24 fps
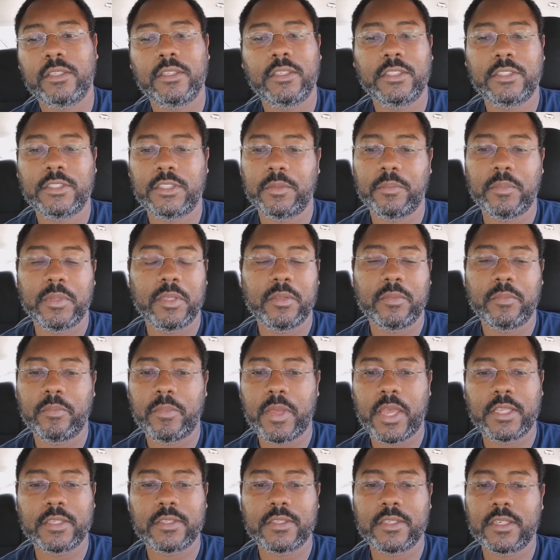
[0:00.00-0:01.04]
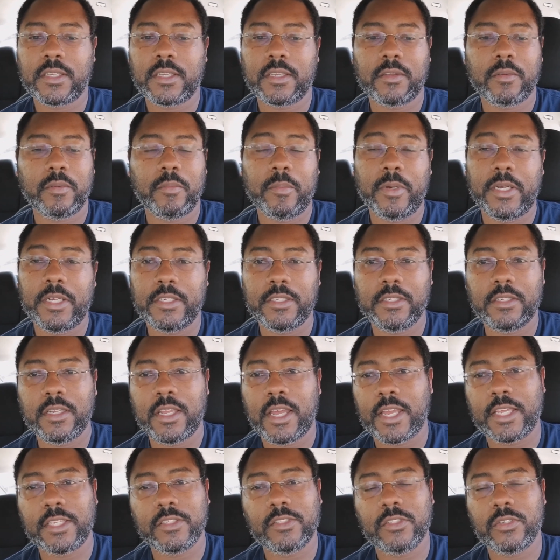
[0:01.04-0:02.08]
This should be basic, but
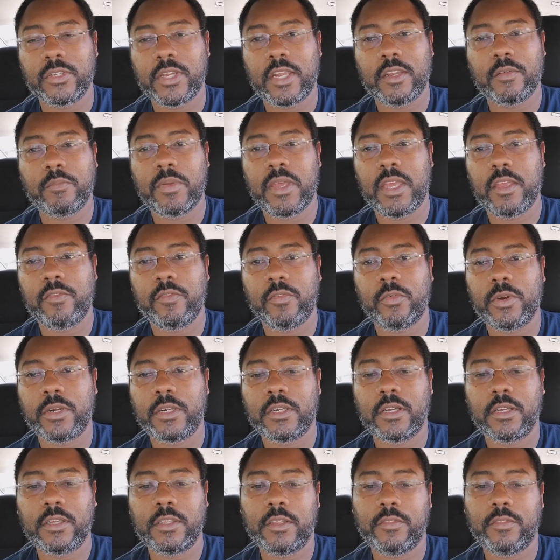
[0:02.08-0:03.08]
I guess you got to pay for it